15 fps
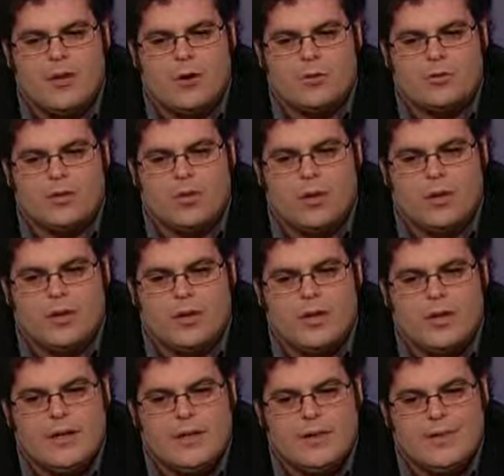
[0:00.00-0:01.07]
toward
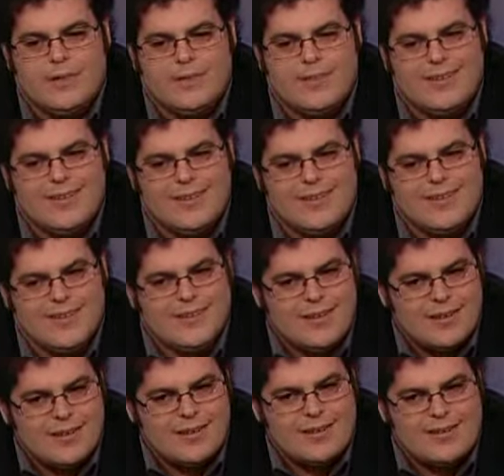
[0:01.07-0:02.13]

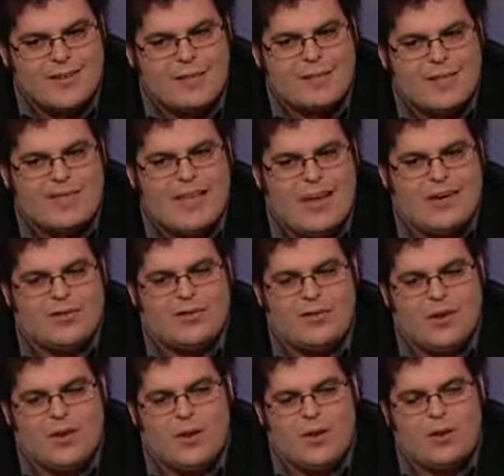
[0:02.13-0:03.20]
something that is
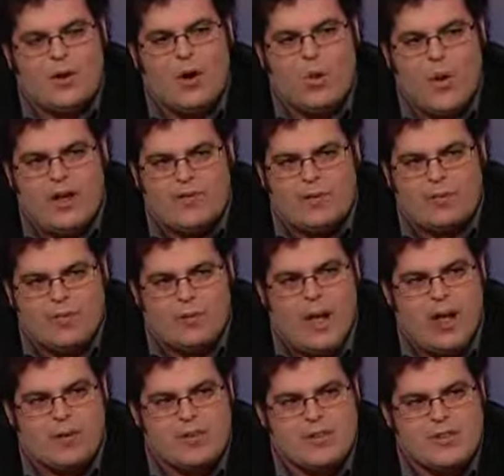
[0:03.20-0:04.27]
veering away from
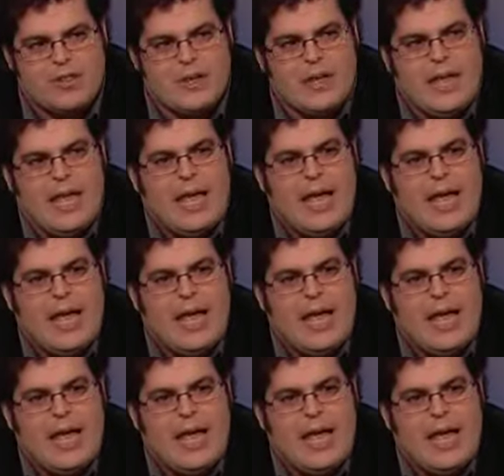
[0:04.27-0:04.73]
democracy.